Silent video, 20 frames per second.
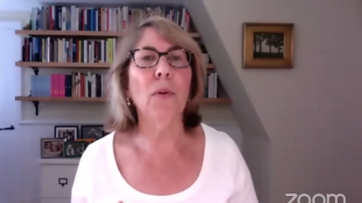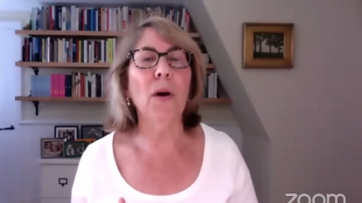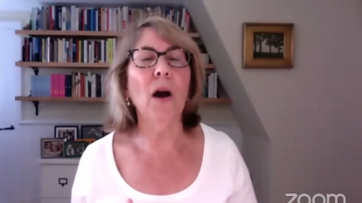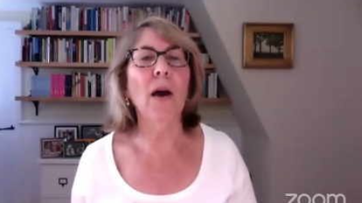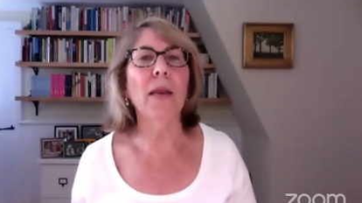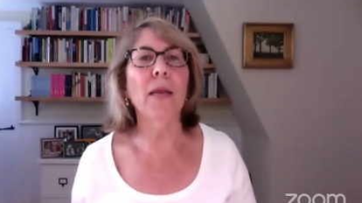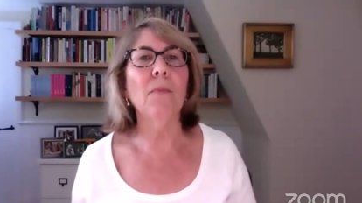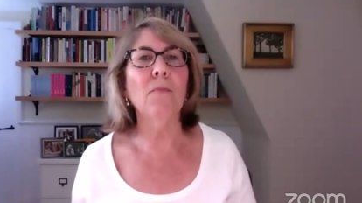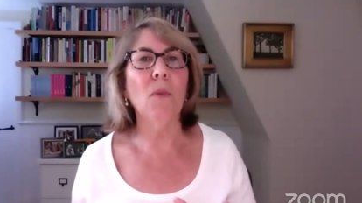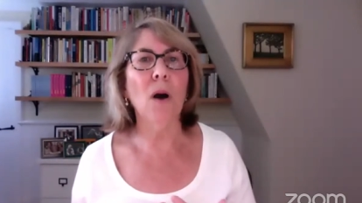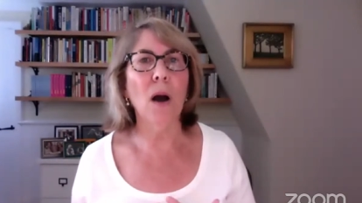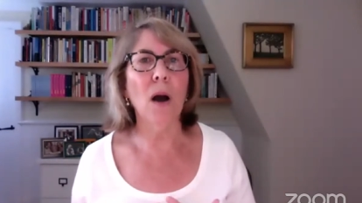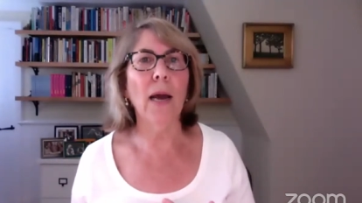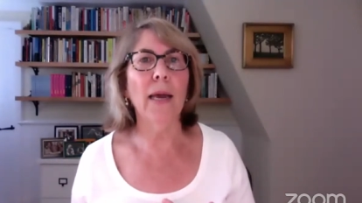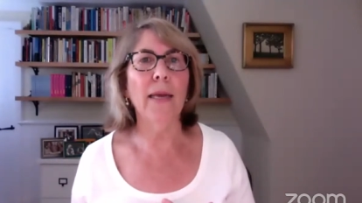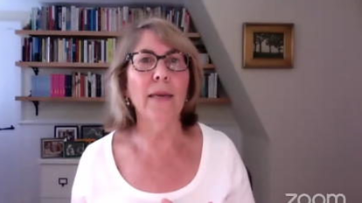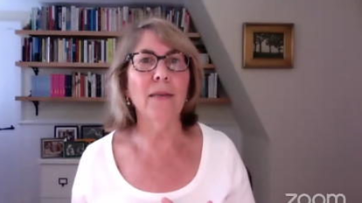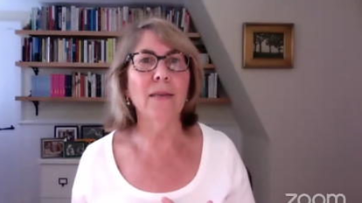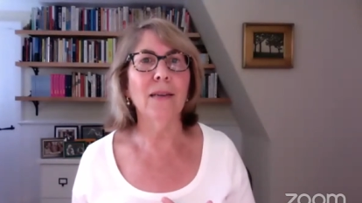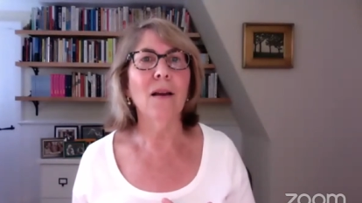body
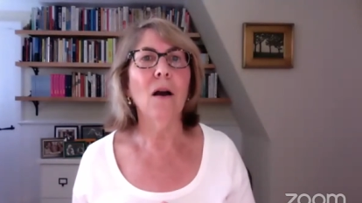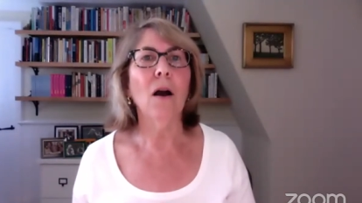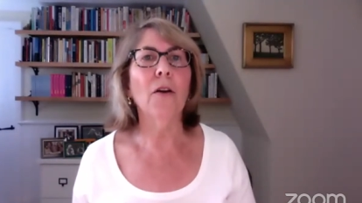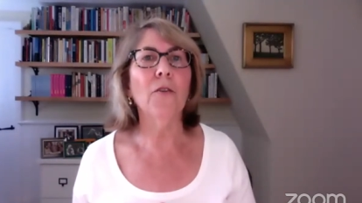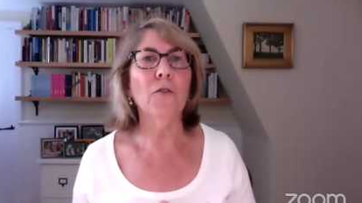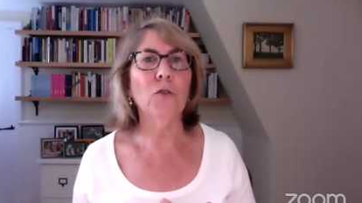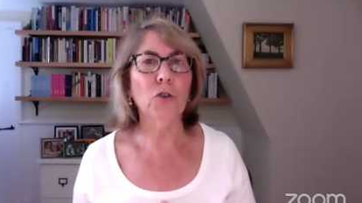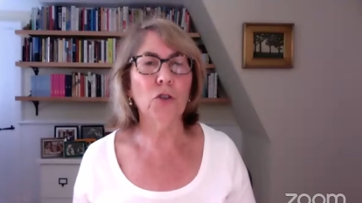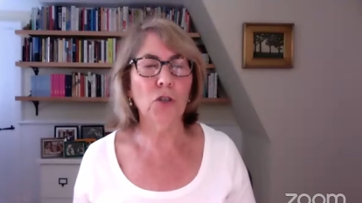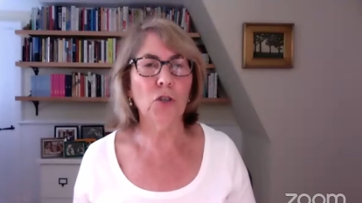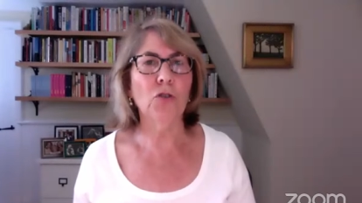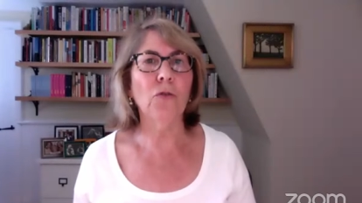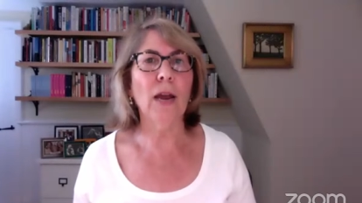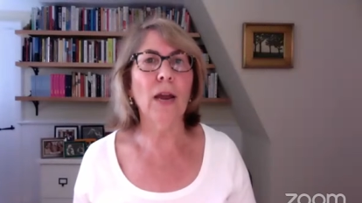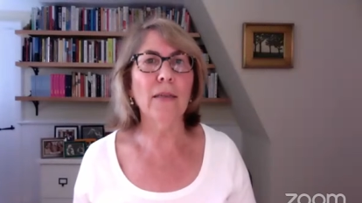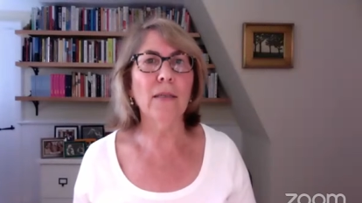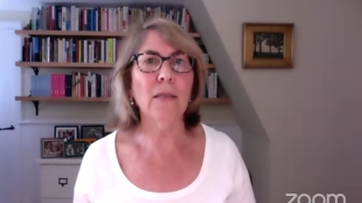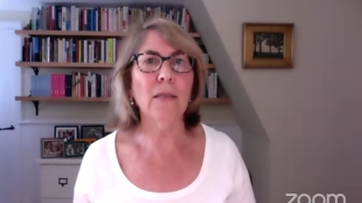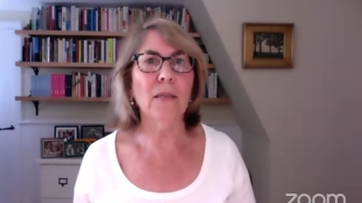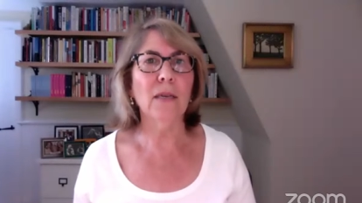mind under
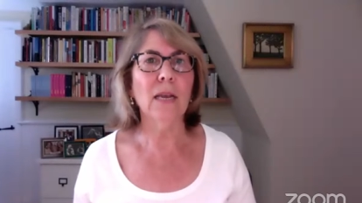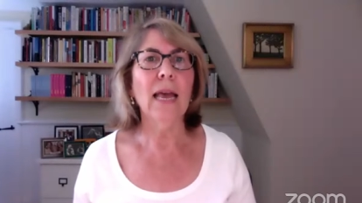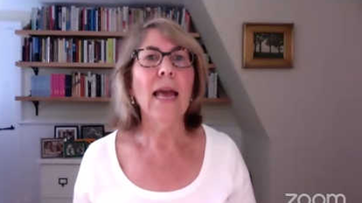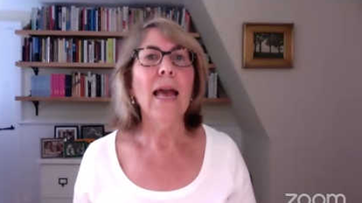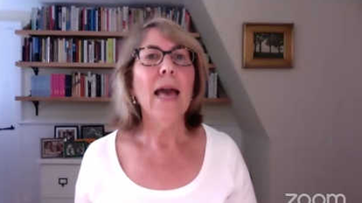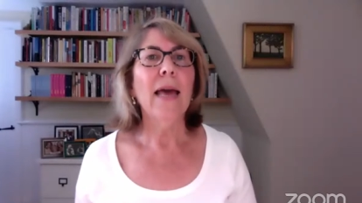stress?